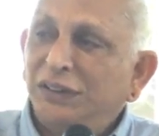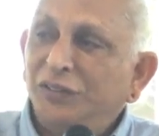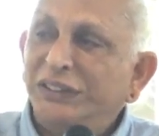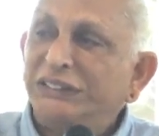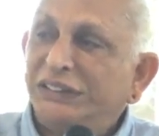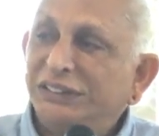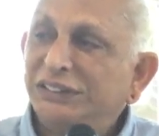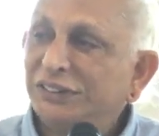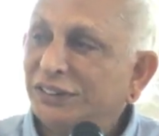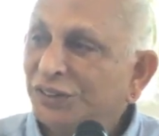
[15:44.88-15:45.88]

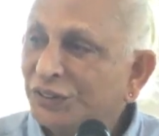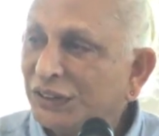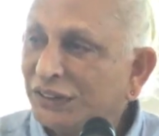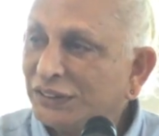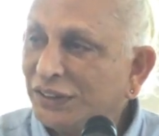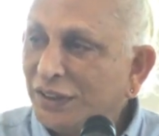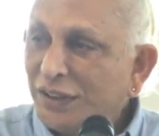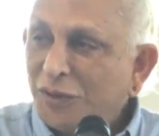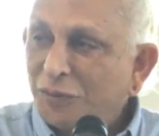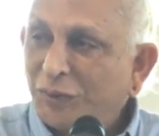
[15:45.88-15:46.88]
wastage, useless.
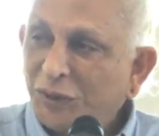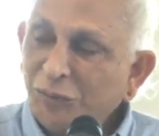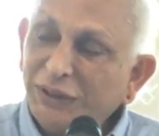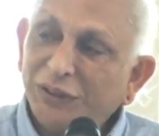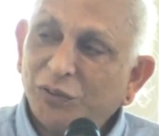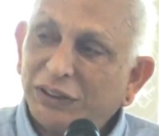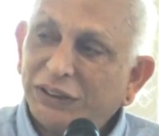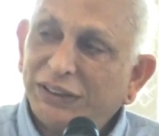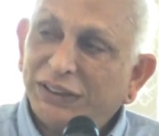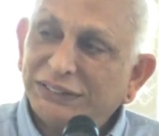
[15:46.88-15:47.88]
Brahmari, what
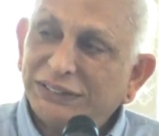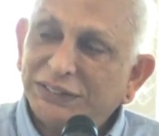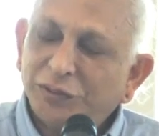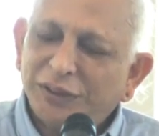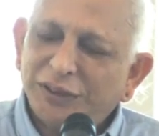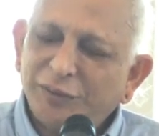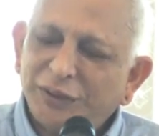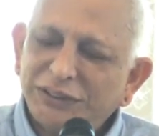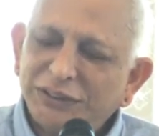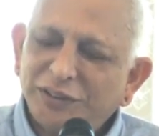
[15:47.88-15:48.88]
it does is the
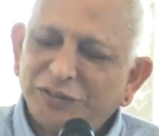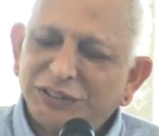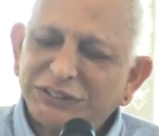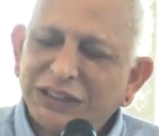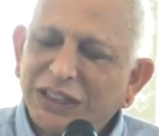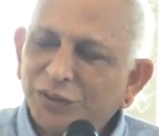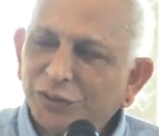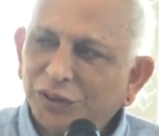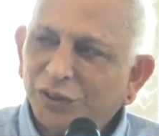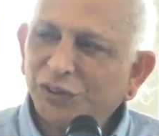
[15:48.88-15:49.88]
vibration of the
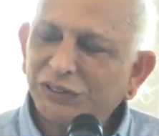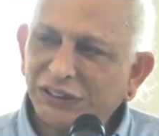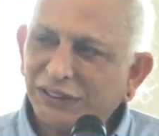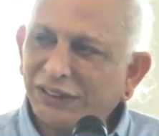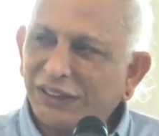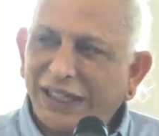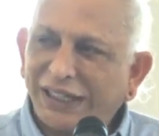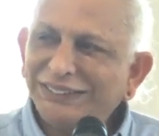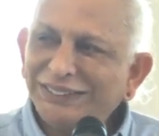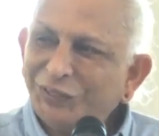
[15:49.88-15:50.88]
sound goes in and
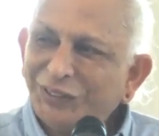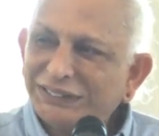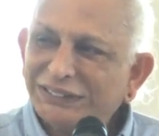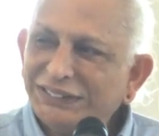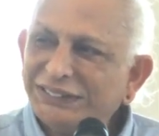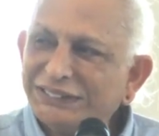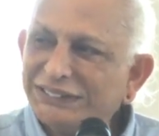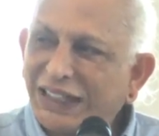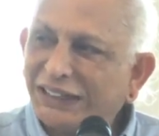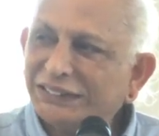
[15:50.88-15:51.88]
activates these
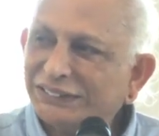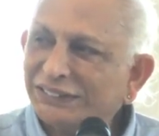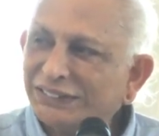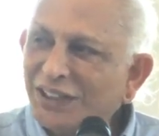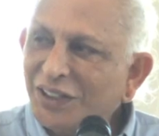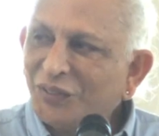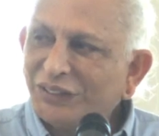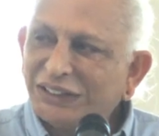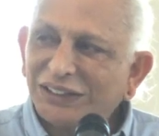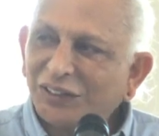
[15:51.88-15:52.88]
centers,
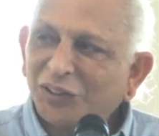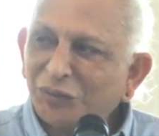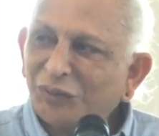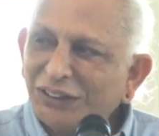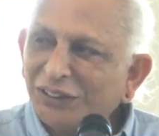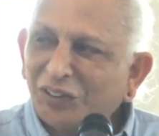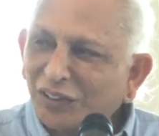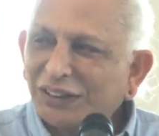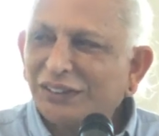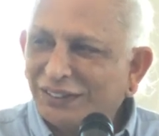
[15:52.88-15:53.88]
which are normally
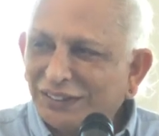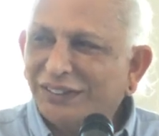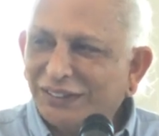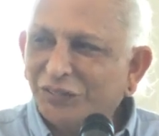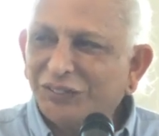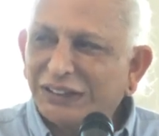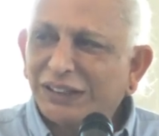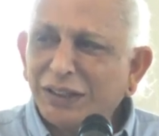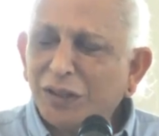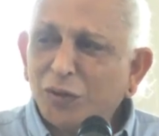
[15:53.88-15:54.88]
not, which are